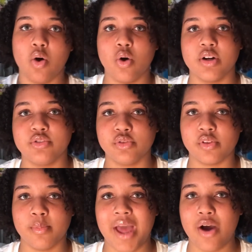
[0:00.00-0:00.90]
or do
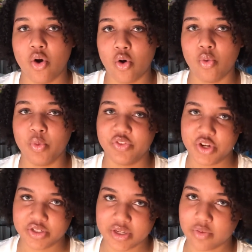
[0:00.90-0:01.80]
them at home with
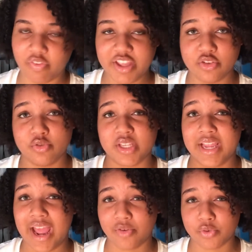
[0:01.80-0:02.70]
yourself, like using
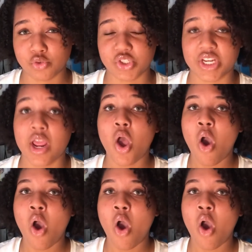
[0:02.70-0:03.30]
AfroG